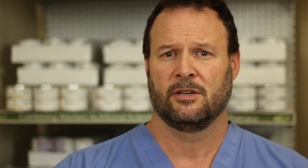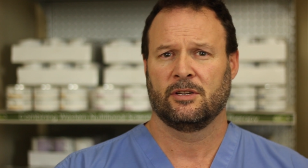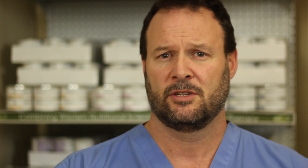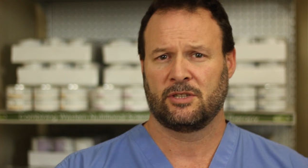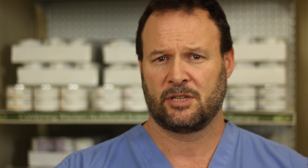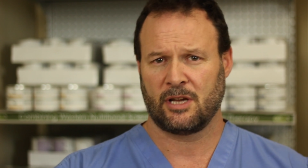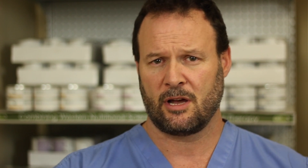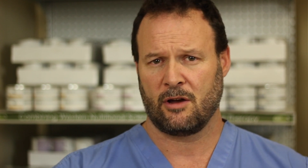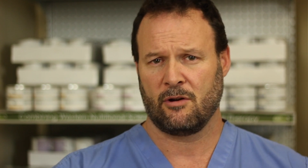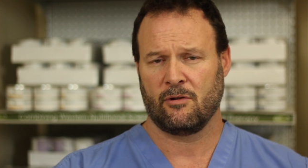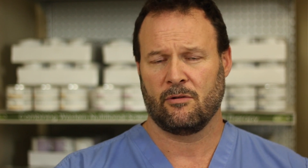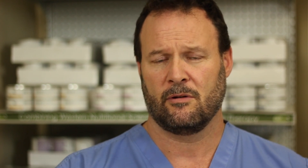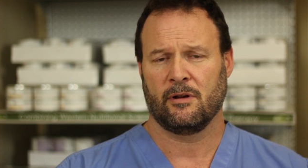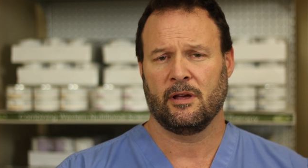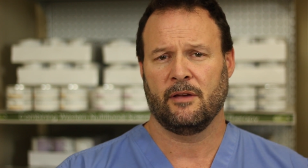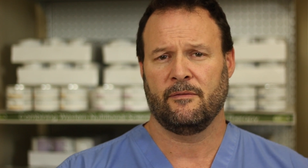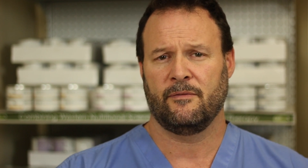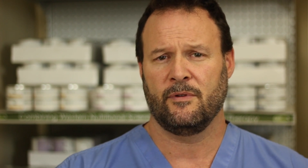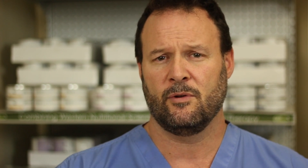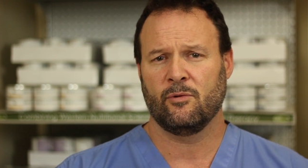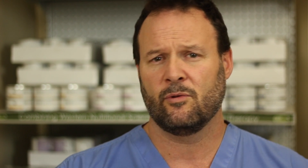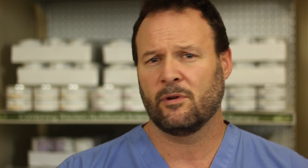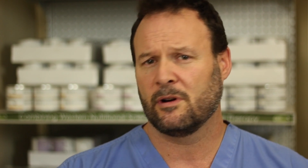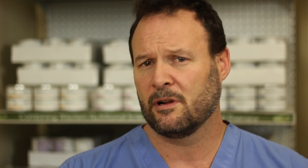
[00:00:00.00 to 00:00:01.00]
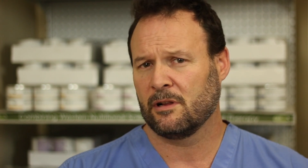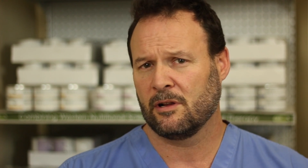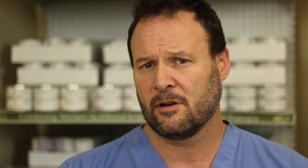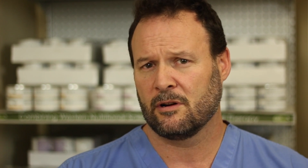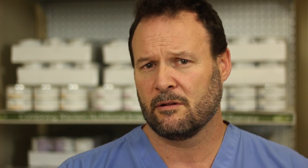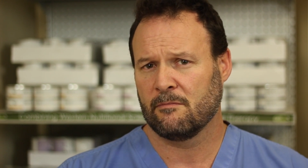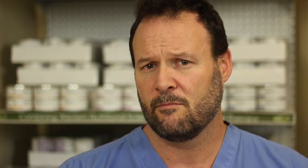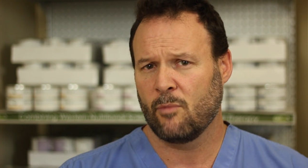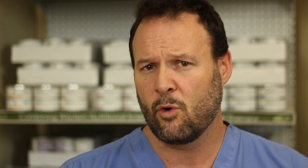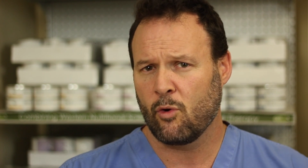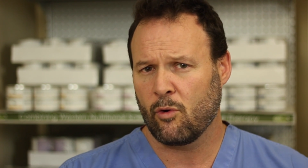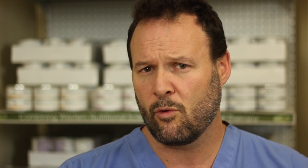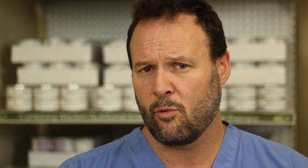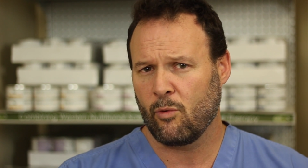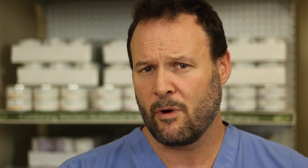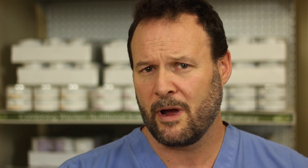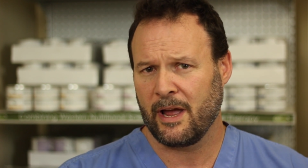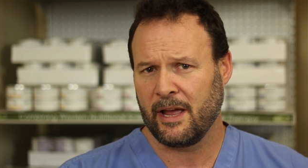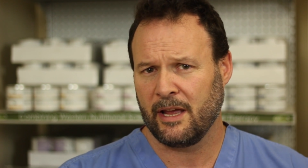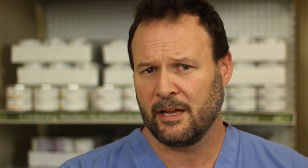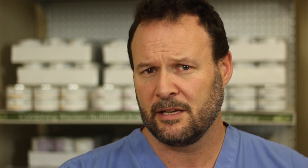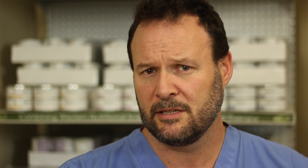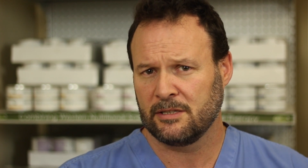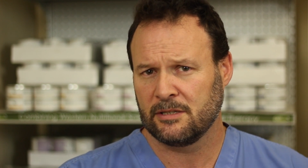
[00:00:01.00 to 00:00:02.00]
So if you want to learn more
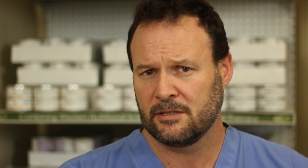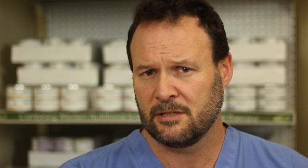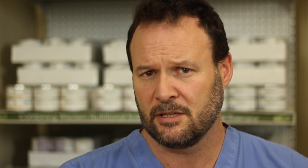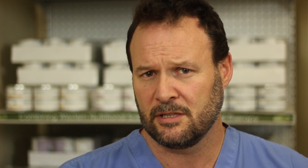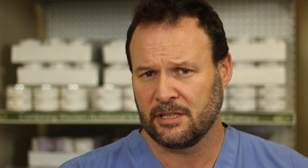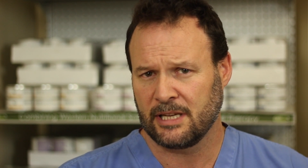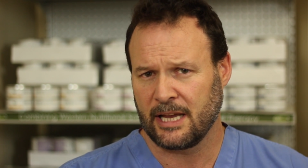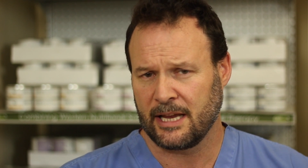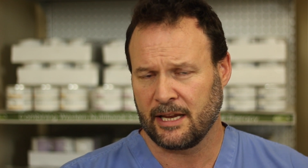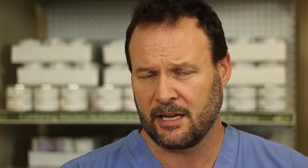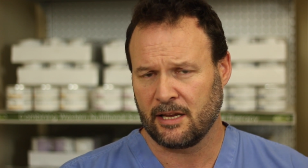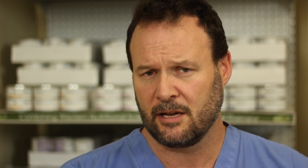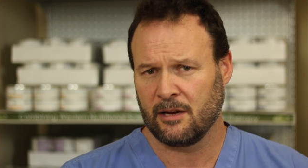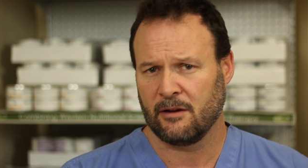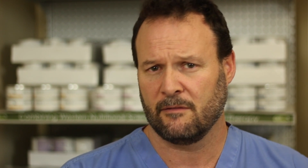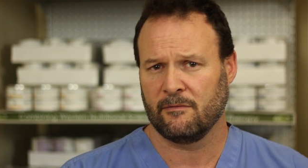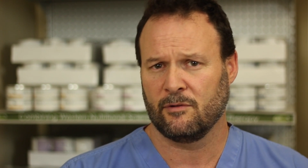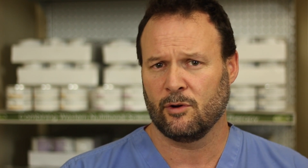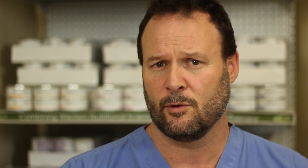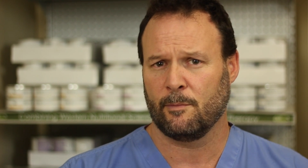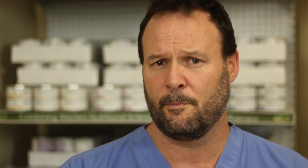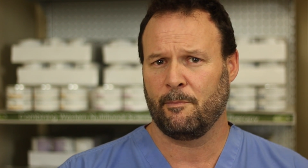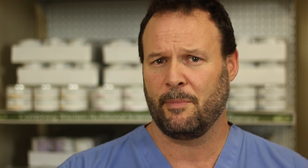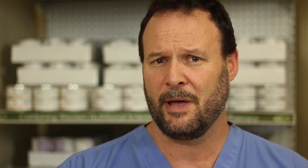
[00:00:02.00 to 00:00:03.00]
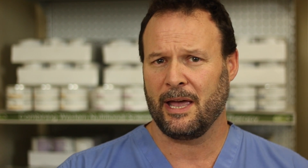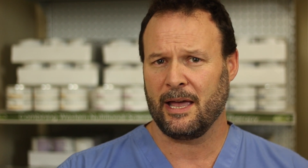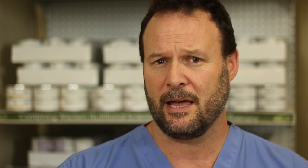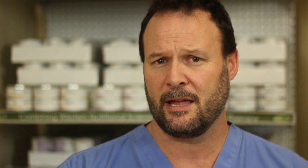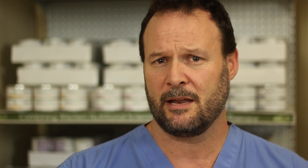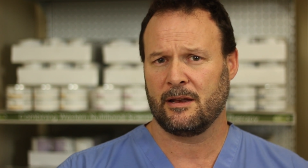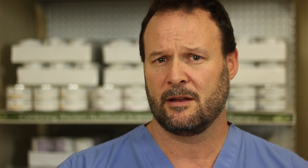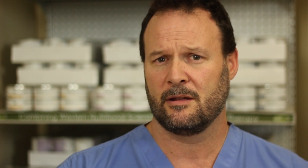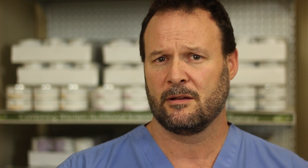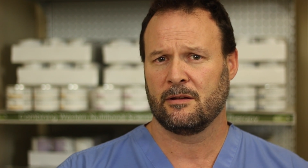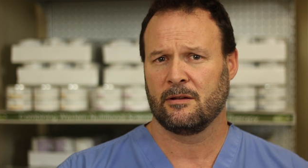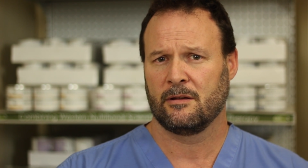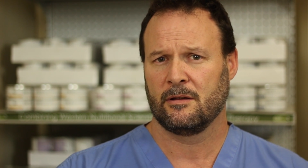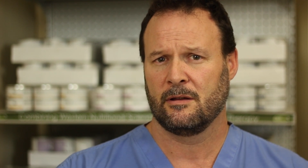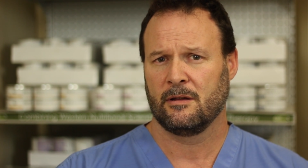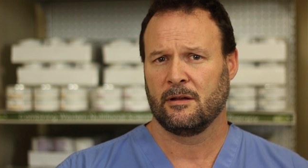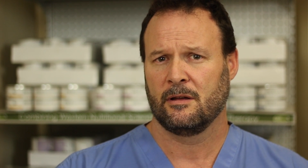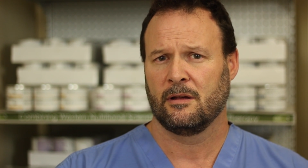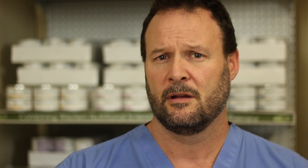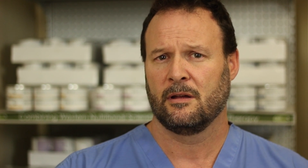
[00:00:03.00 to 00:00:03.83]
ways to take care of your pet,